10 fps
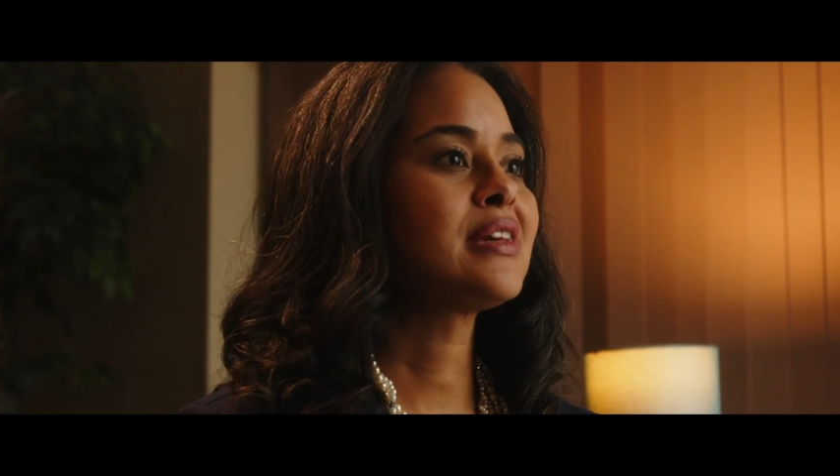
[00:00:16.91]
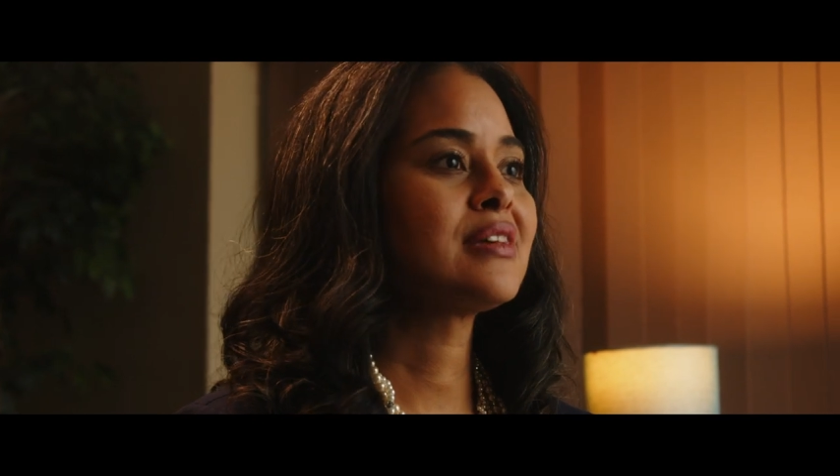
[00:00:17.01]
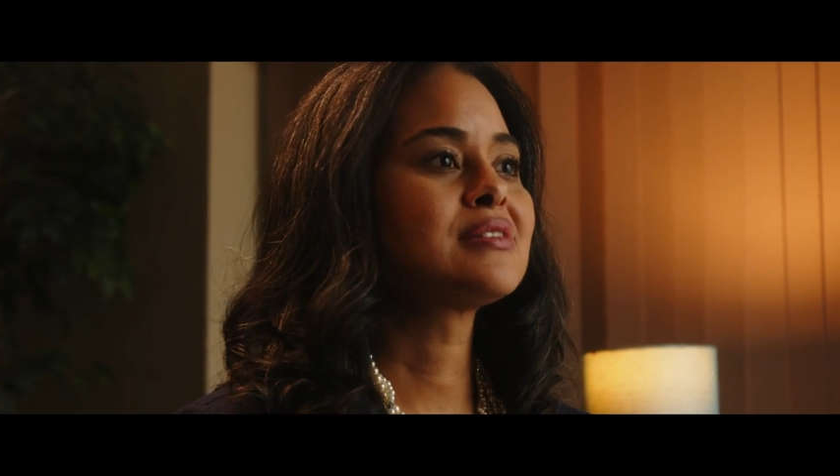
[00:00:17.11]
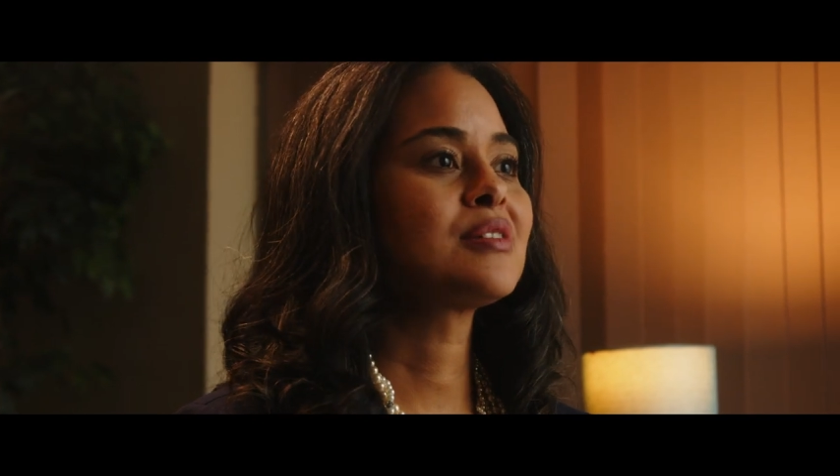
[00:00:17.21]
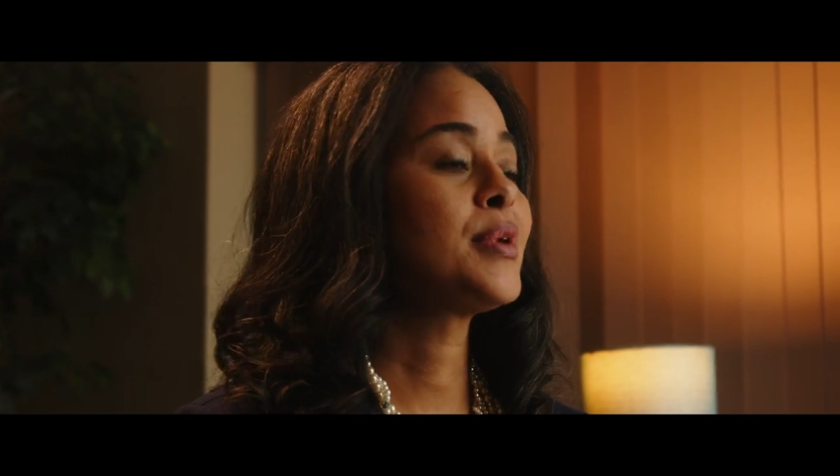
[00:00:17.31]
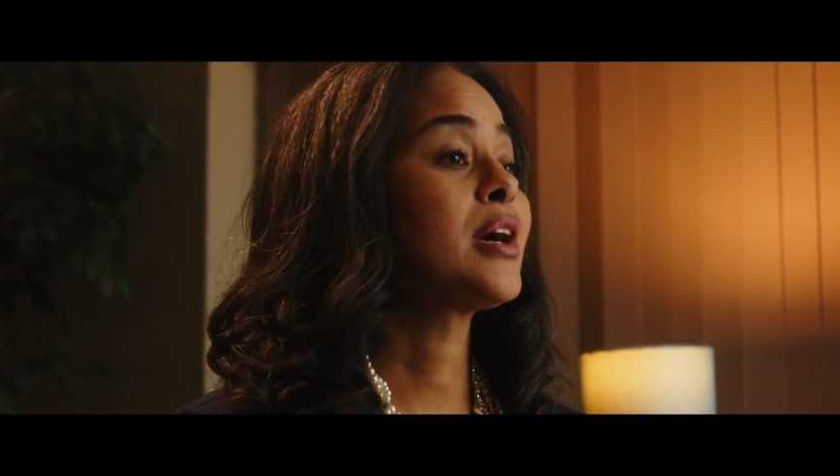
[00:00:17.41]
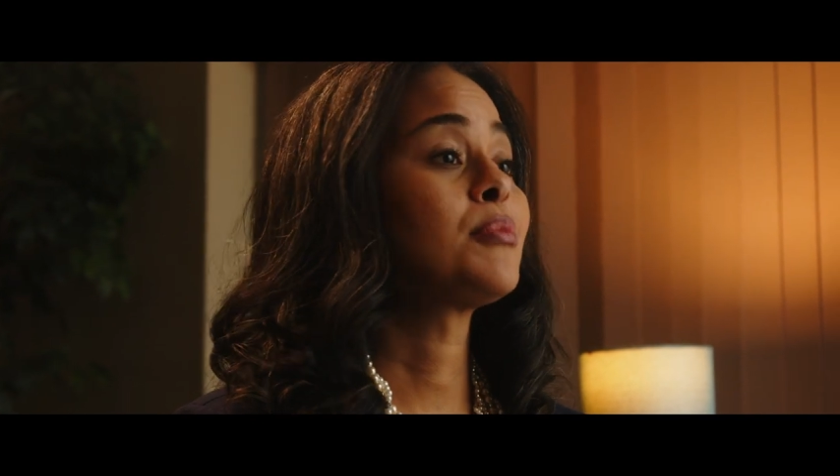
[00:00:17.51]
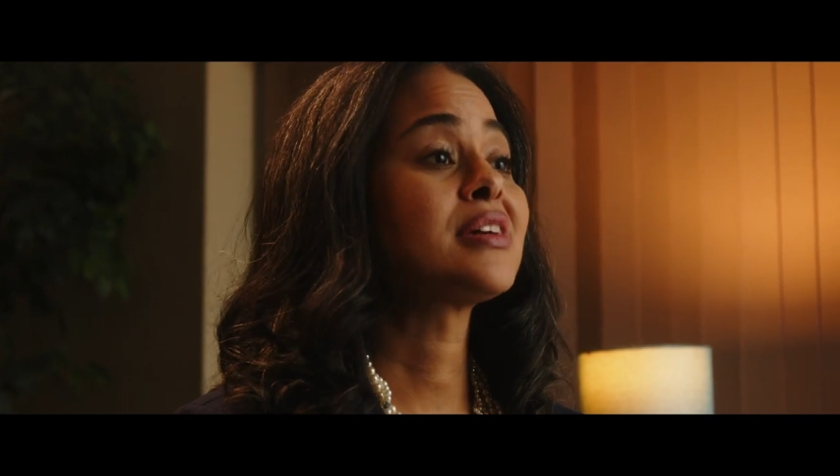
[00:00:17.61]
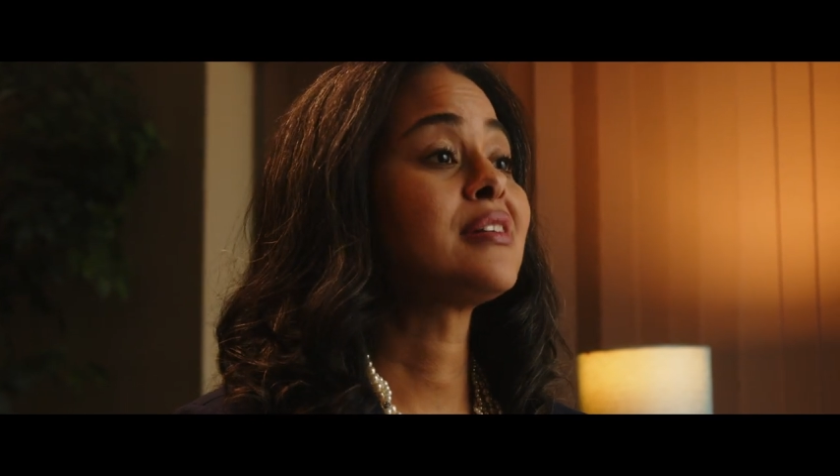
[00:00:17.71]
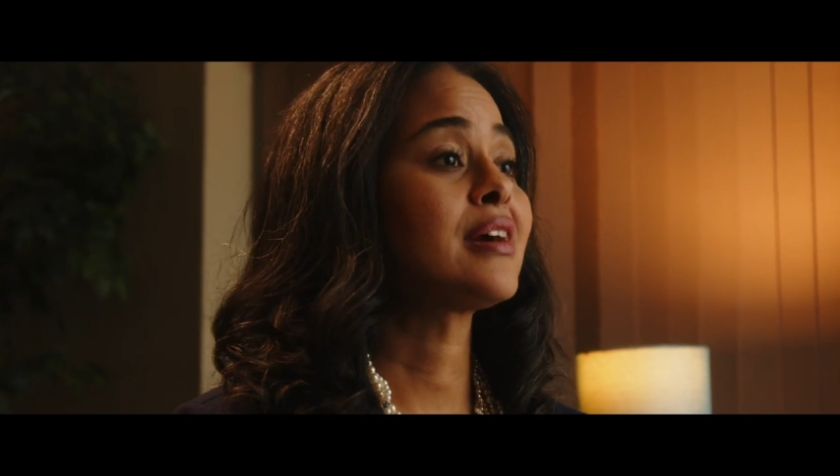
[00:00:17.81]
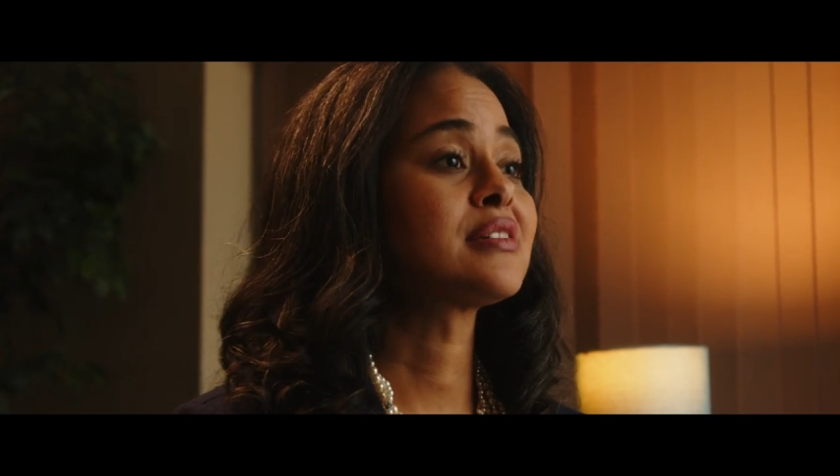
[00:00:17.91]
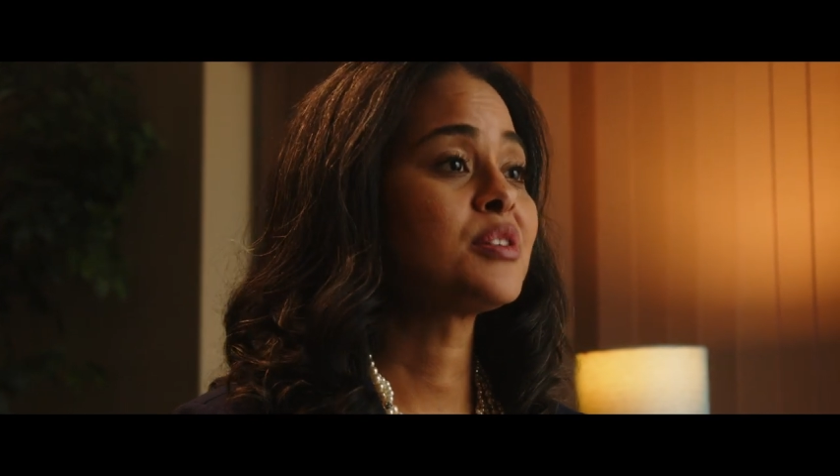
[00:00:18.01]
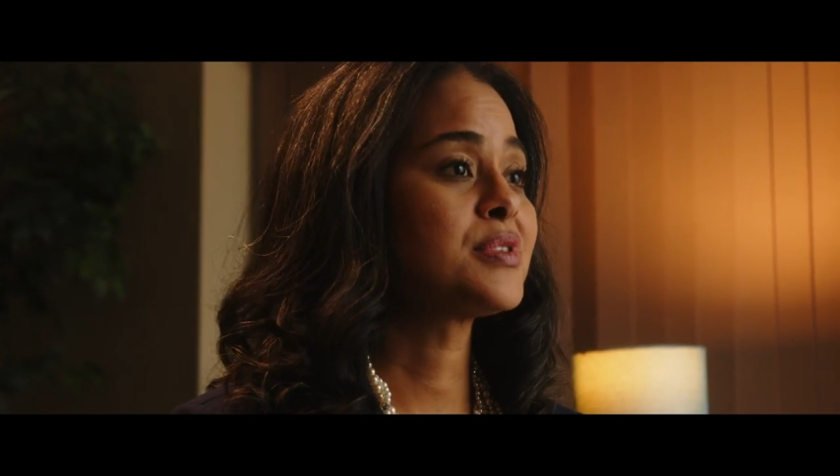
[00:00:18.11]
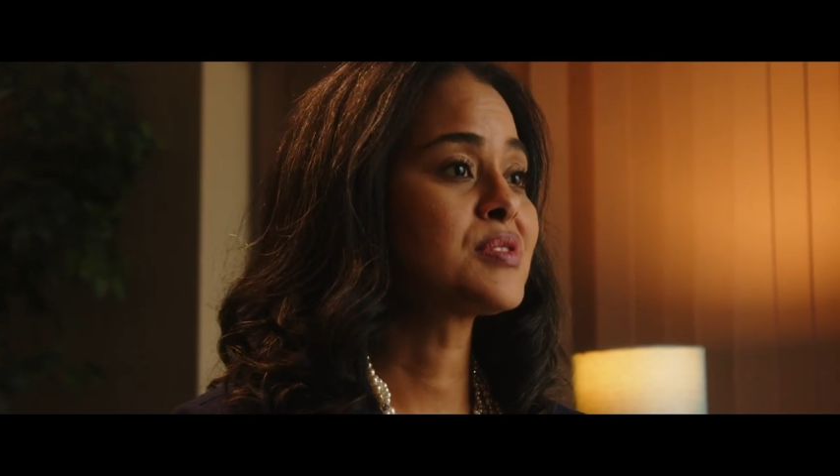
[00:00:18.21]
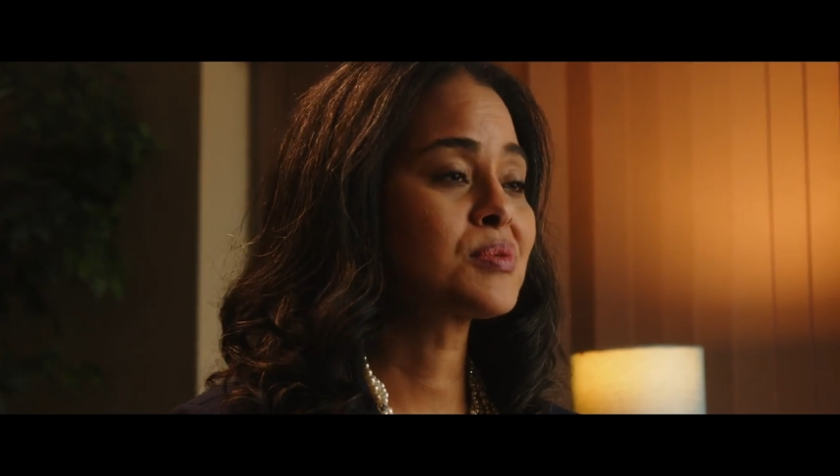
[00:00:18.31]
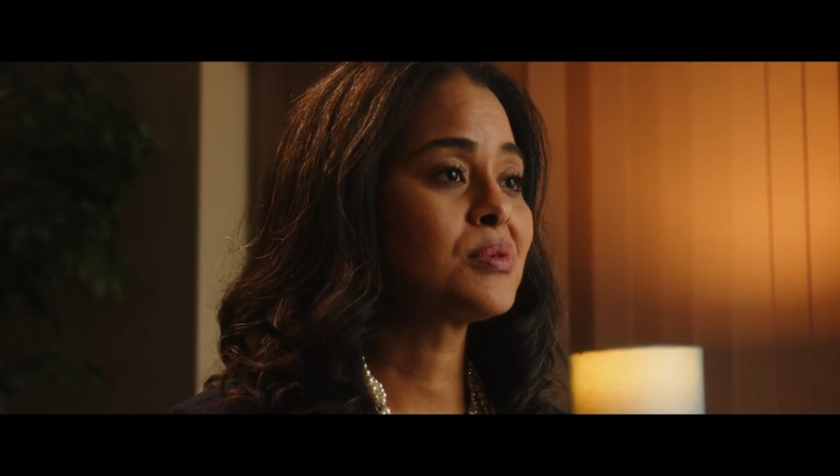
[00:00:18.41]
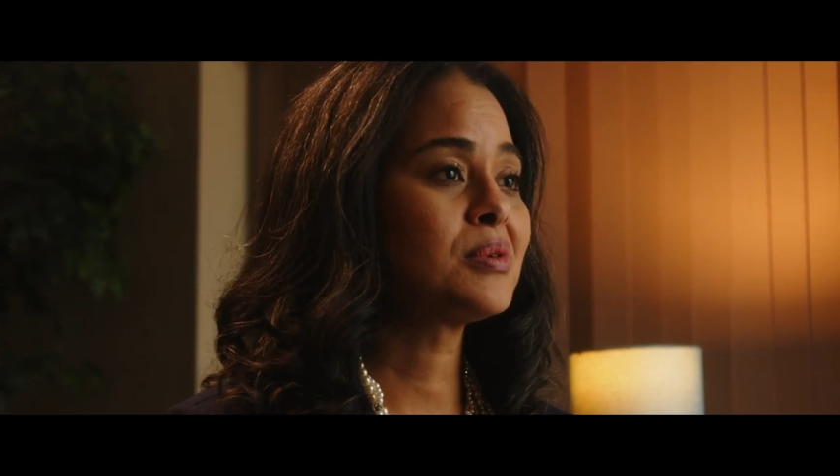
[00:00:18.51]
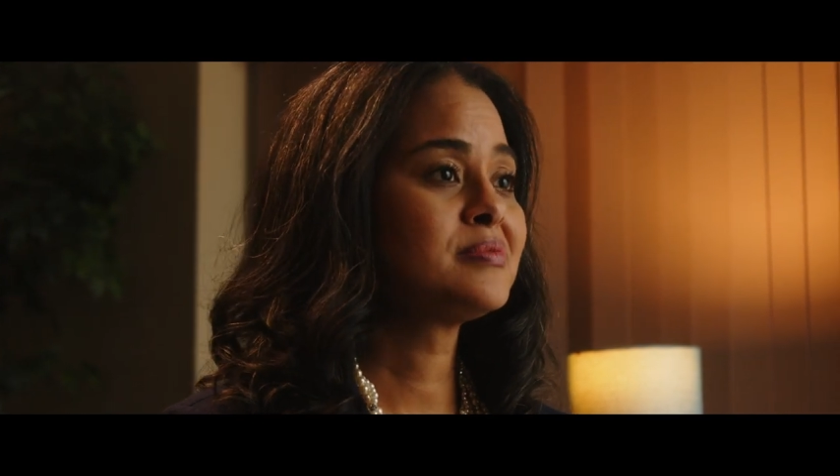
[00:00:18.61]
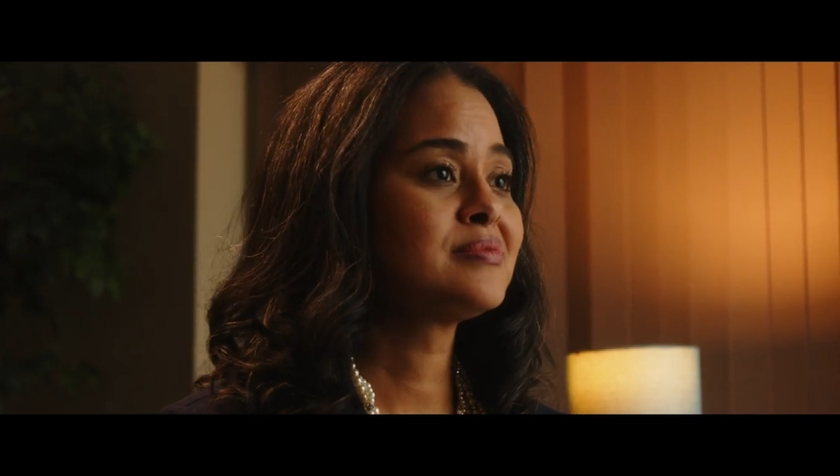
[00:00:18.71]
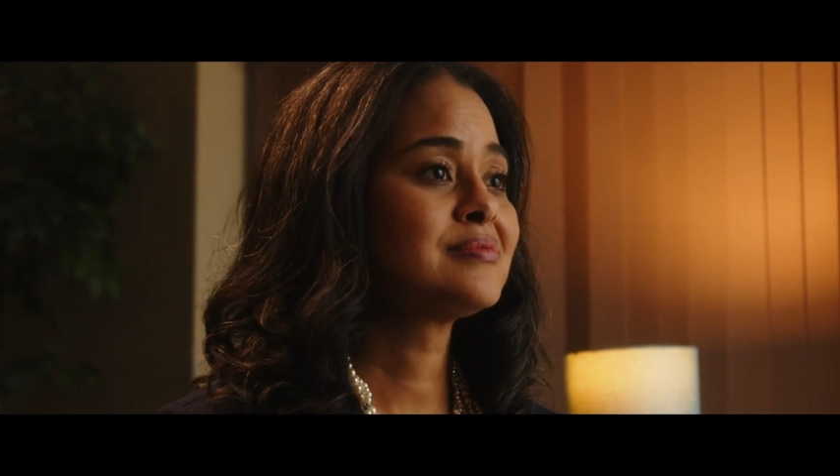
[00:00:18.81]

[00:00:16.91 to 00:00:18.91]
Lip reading: kids could become connected with school.